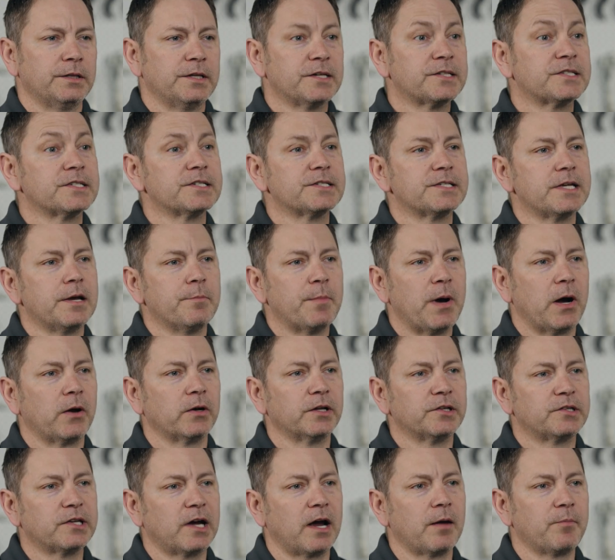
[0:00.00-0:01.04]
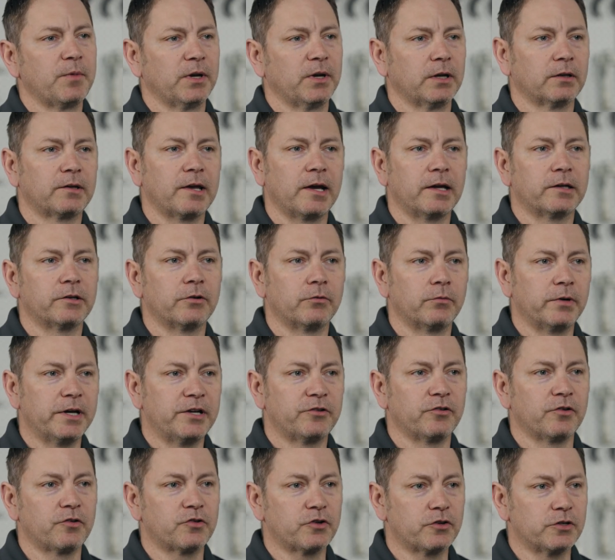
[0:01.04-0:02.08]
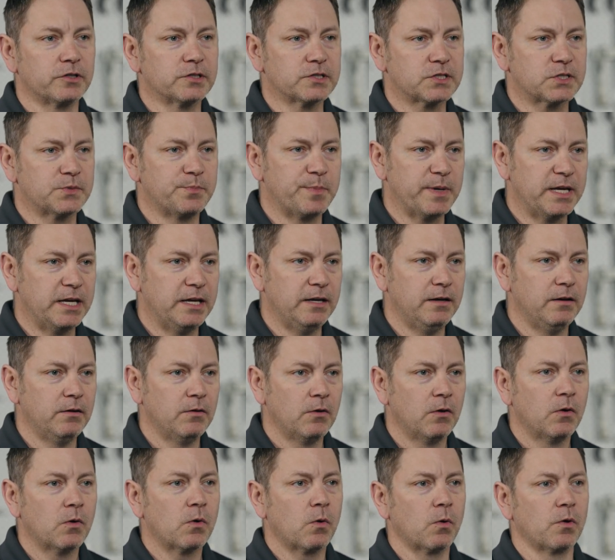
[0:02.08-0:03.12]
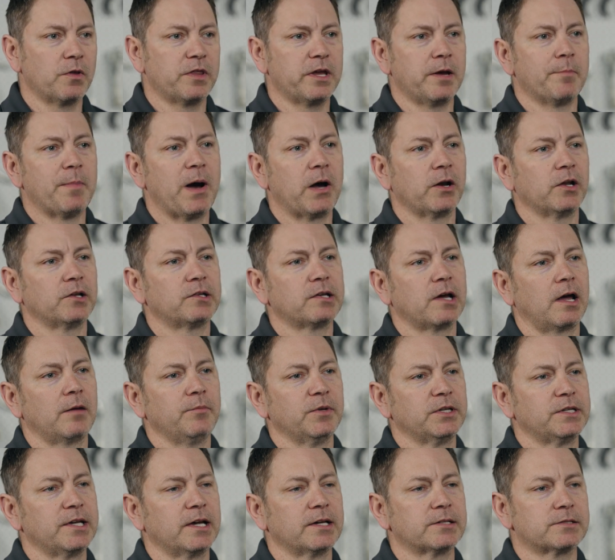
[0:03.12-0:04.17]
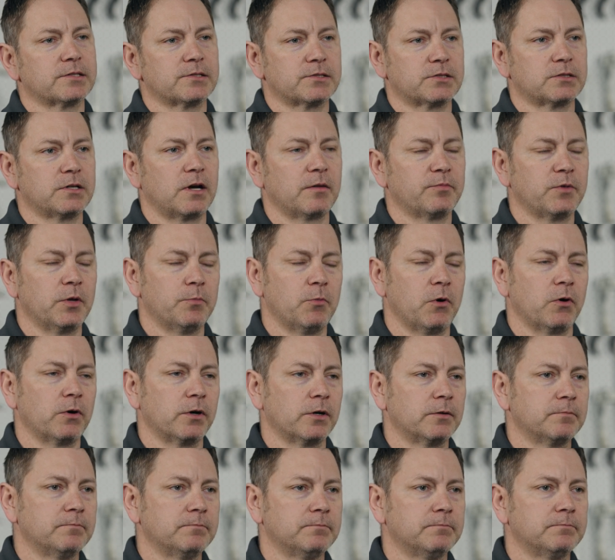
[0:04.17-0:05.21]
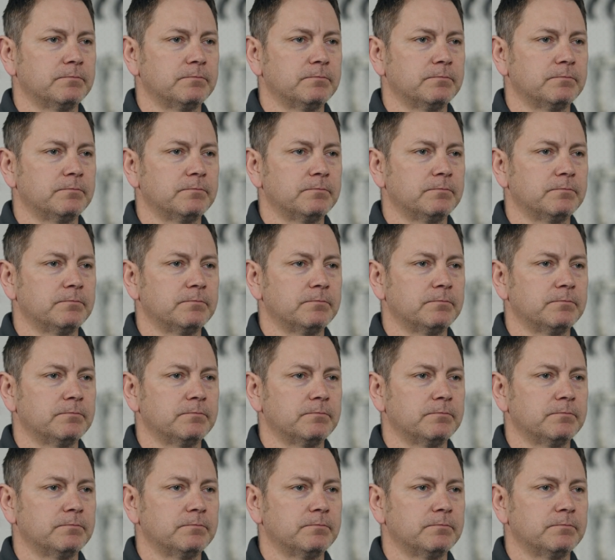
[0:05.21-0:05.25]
This is the amount of time it'll take to reach a certain speed or the amount of time it takes to stop the motor.